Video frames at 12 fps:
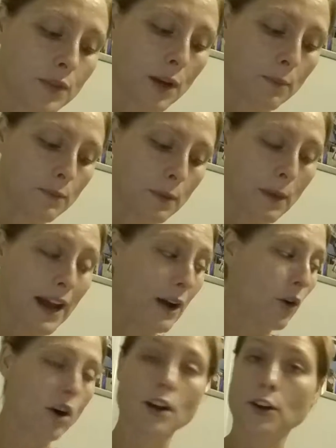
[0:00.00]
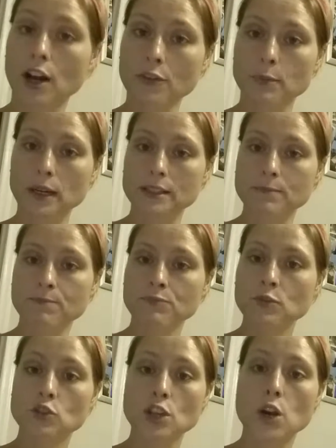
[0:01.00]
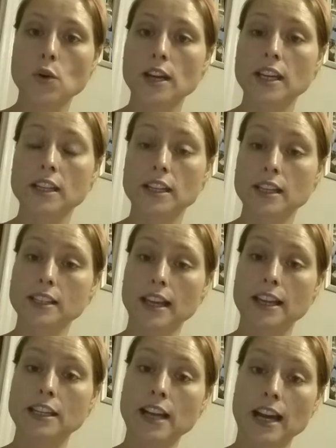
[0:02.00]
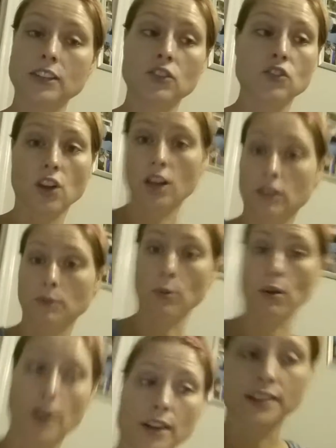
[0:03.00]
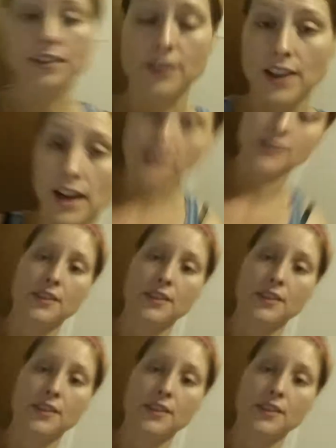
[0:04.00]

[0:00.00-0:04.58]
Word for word: the, the, power on and off button, so it is a nice solid product that I